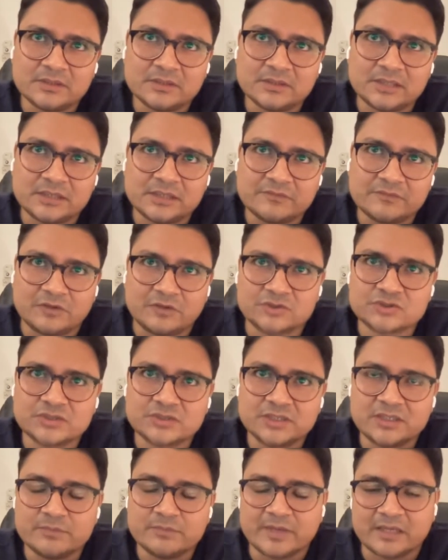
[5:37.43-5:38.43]

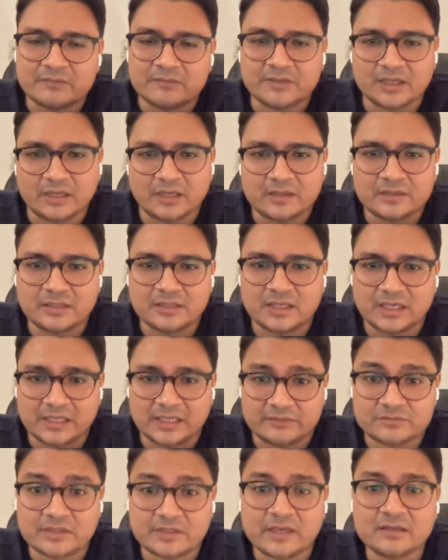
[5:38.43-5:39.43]
unfortunately, where we are in our
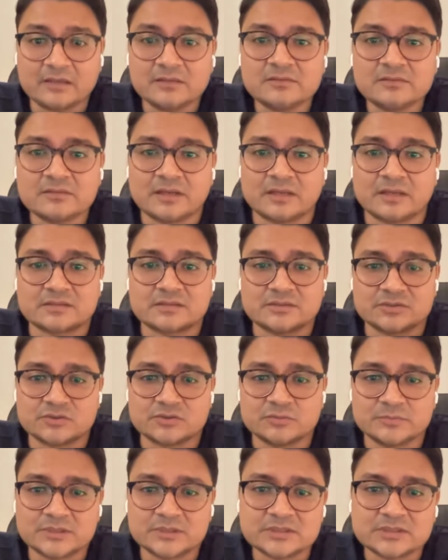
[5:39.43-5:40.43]
life cycles as
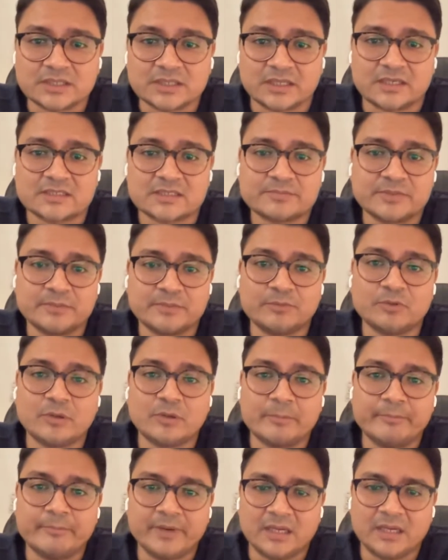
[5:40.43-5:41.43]
consumers and as people who
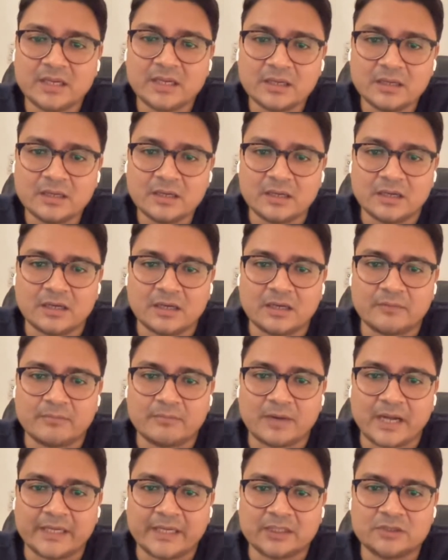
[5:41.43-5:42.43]
are building,
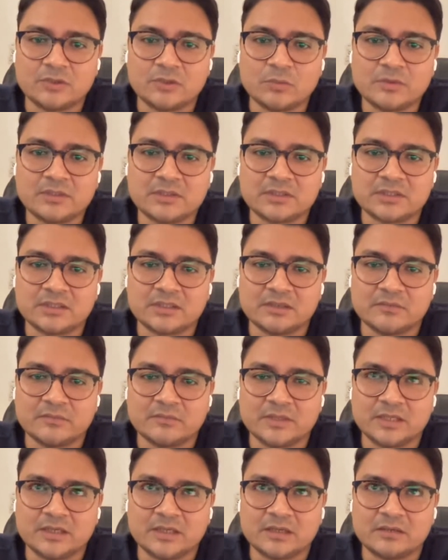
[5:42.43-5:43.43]
I don't think
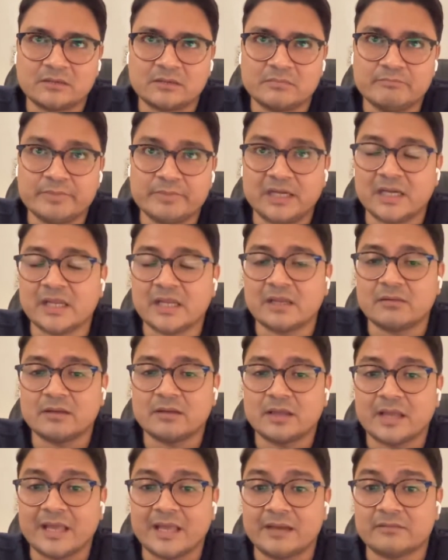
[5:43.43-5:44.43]
we are building
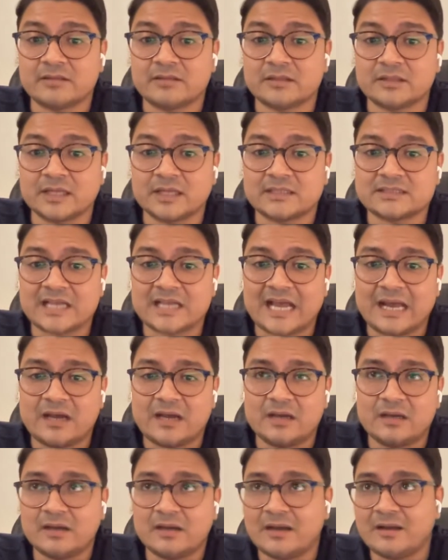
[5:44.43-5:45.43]
anything that's
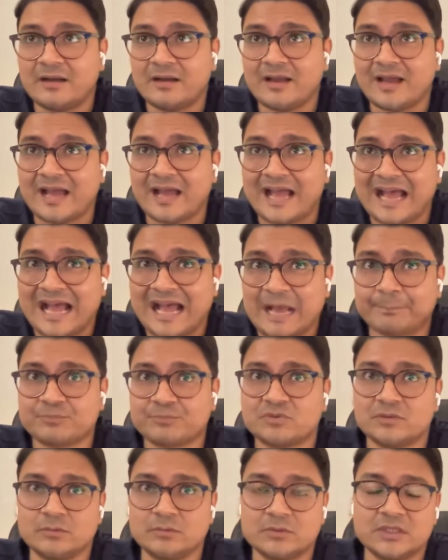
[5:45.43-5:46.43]

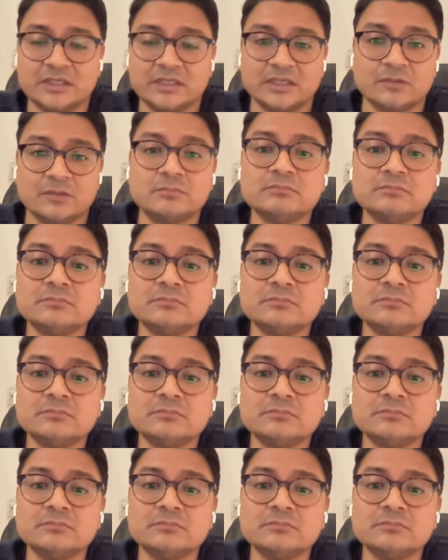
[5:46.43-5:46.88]
absolutely new,